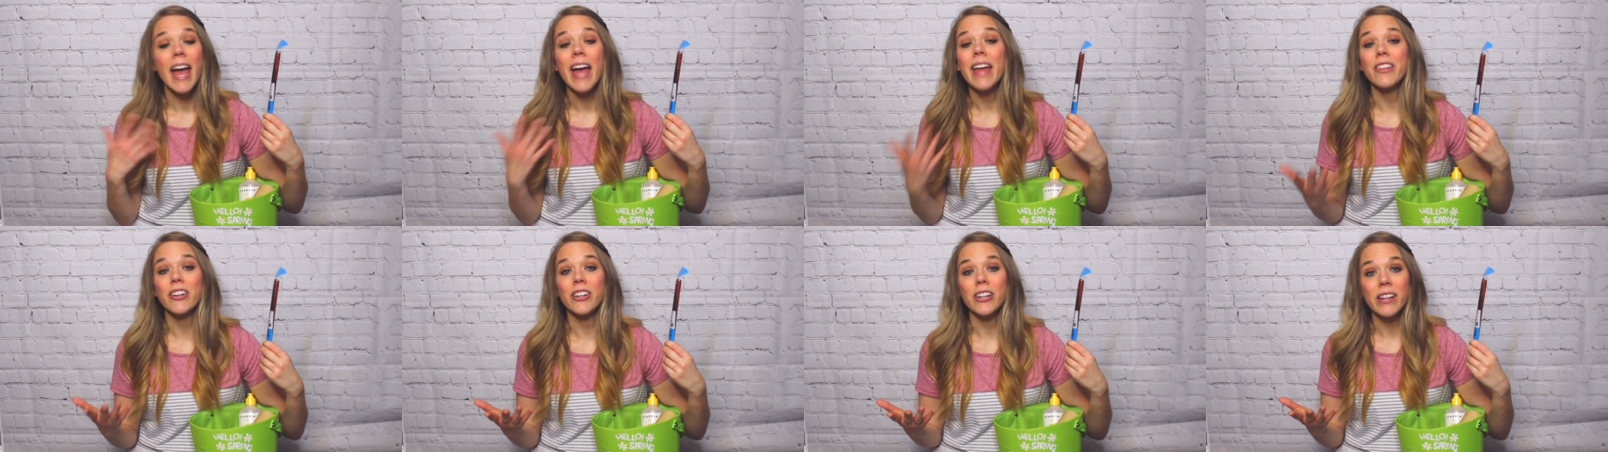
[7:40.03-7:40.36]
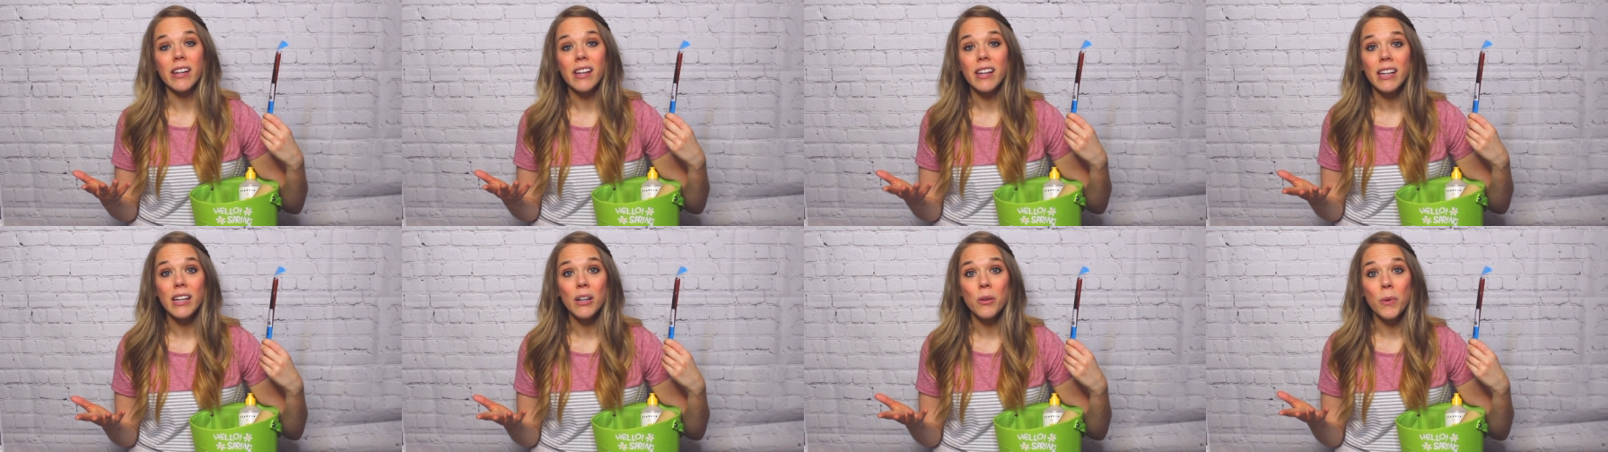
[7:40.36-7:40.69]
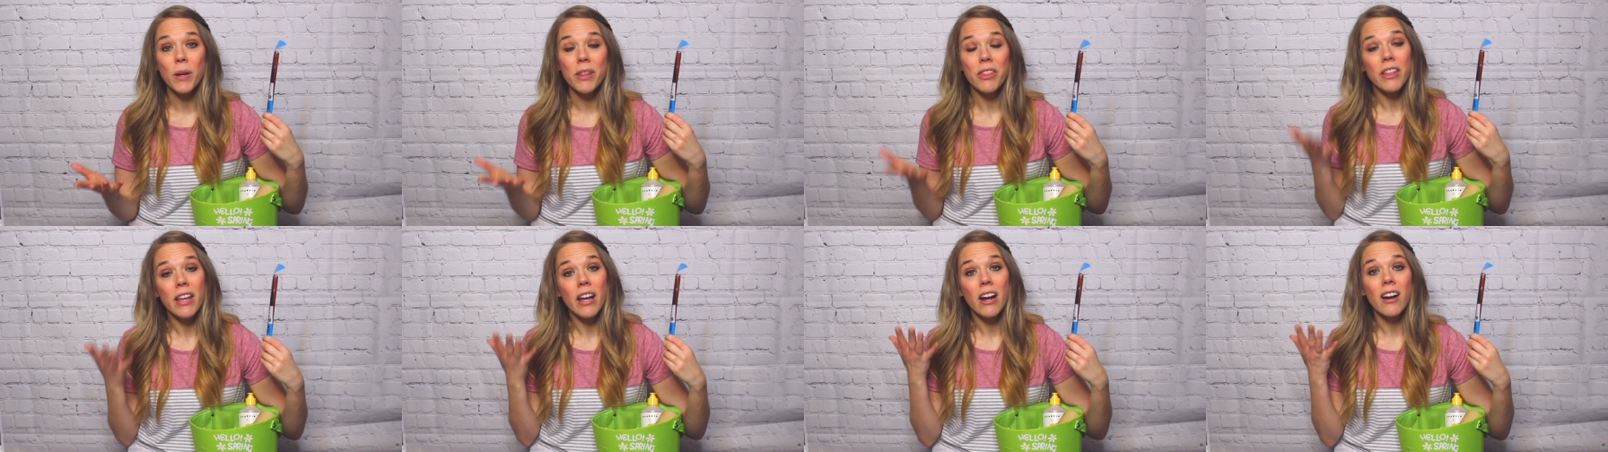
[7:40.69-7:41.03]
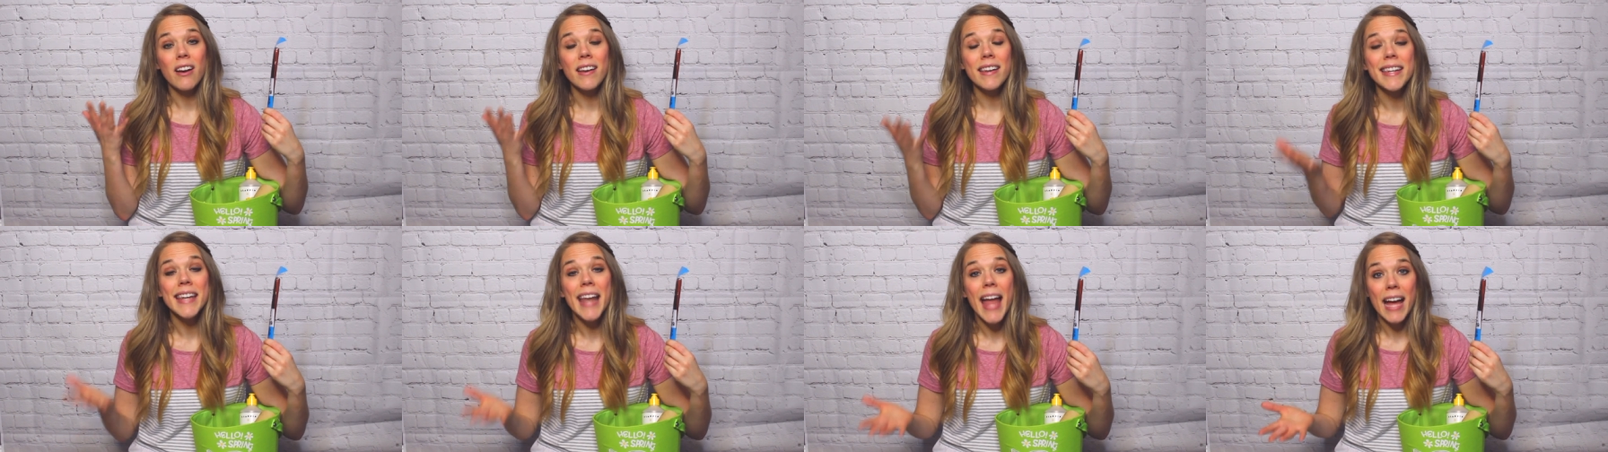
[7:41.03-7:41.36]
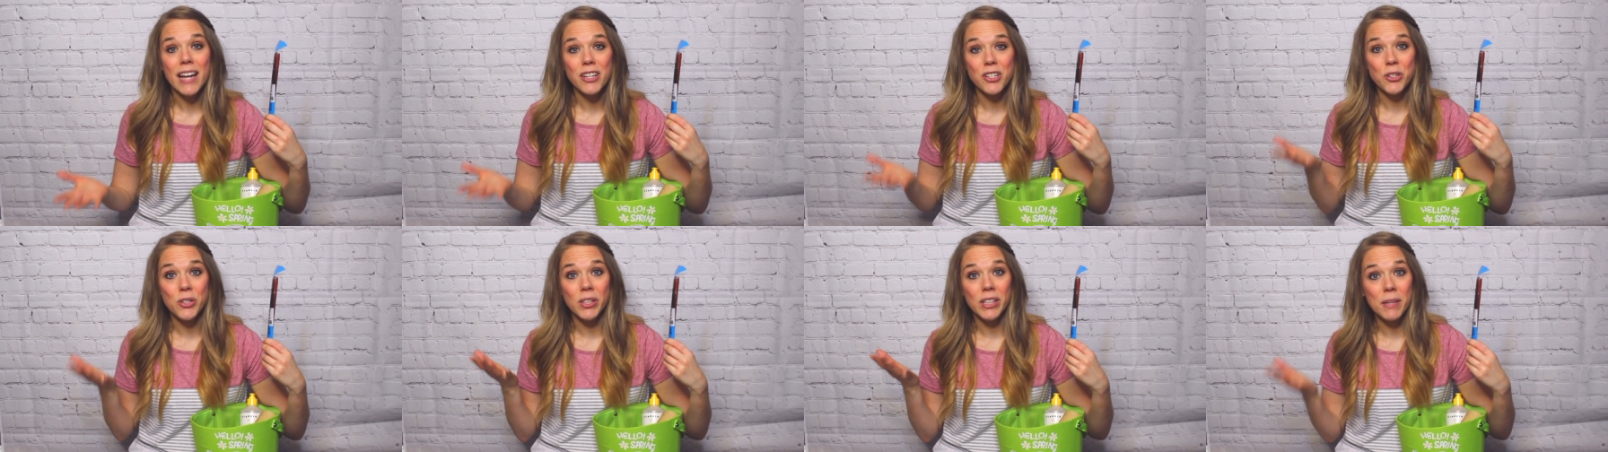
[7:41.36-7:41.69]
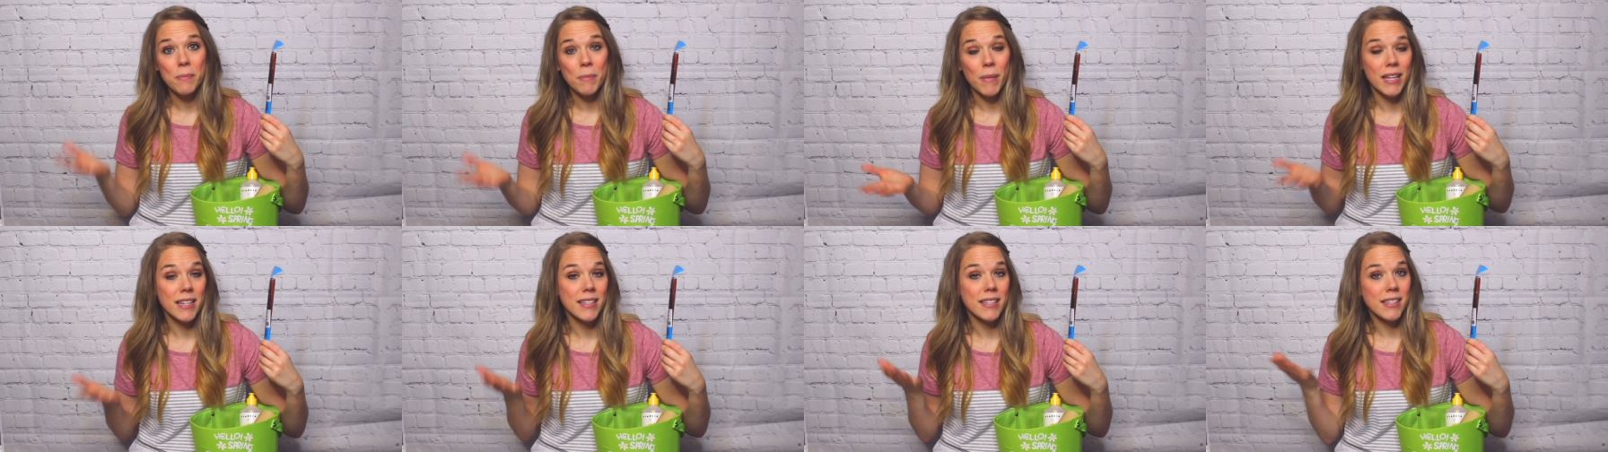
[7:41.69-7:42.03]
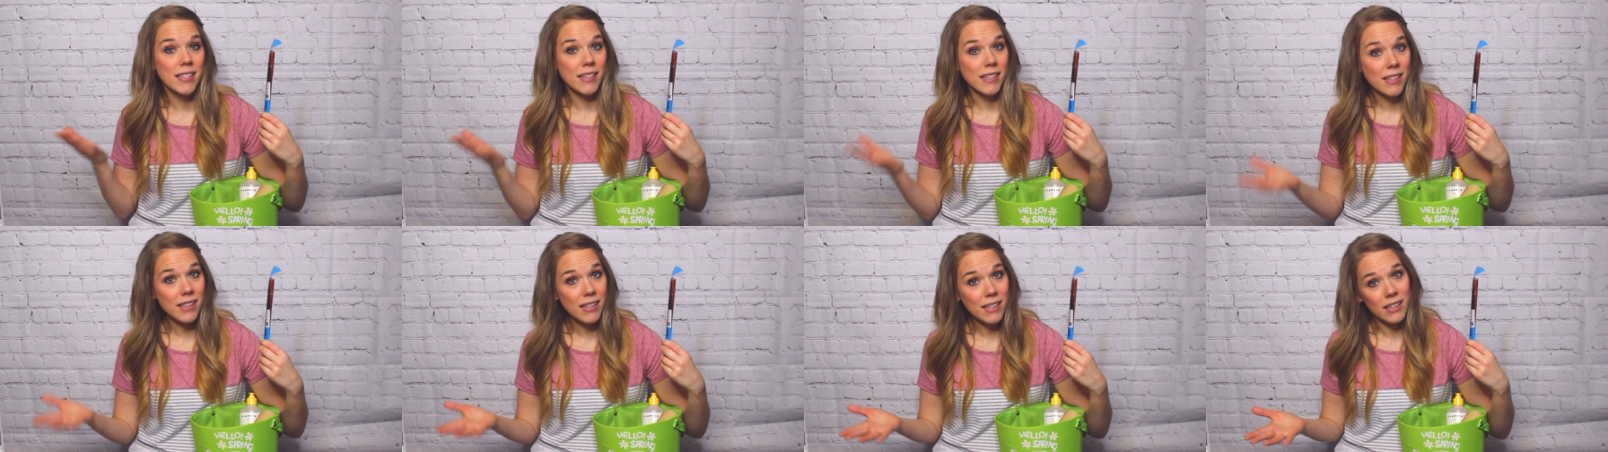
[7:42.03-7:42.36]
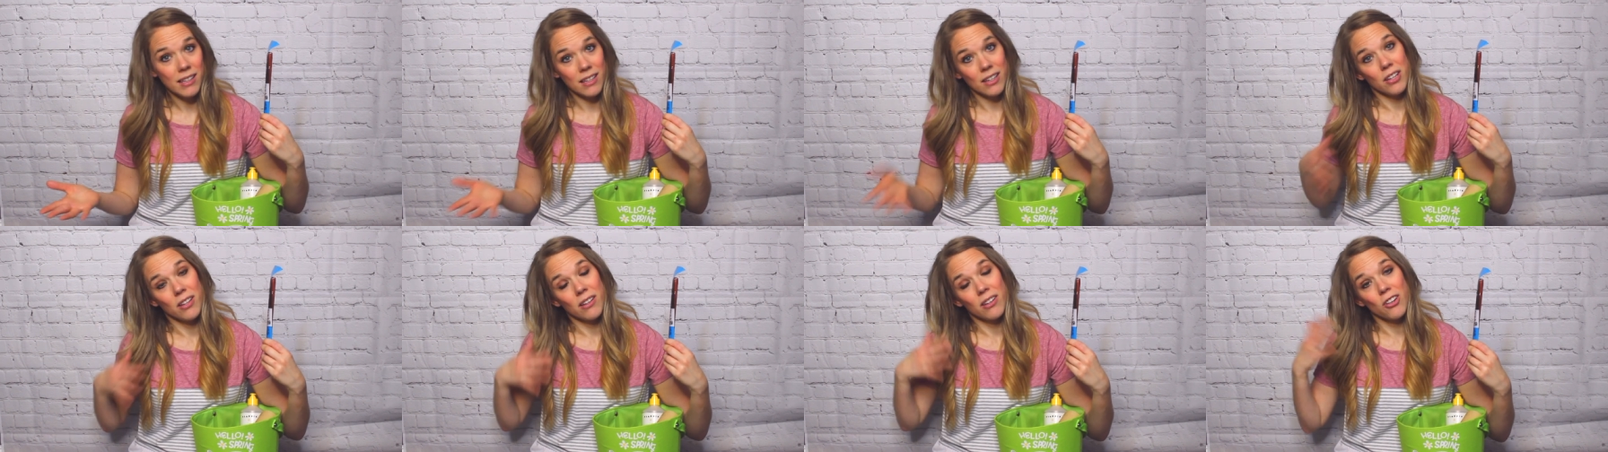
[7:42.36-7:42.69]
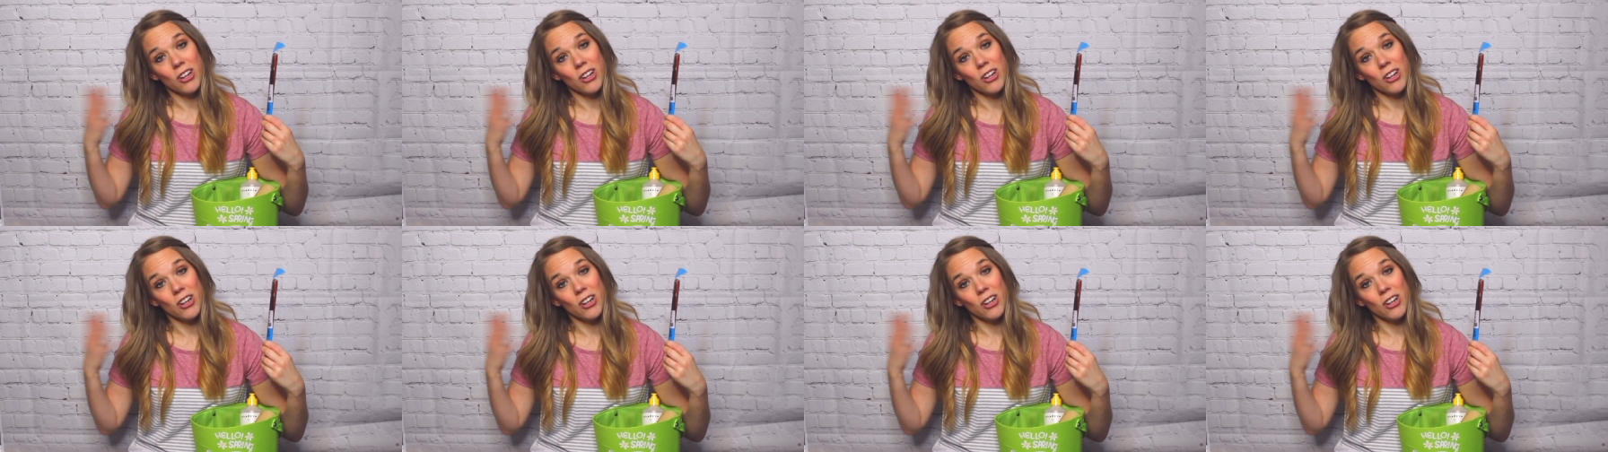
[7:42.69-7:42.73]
and they're eating what they're naturally meant to eat,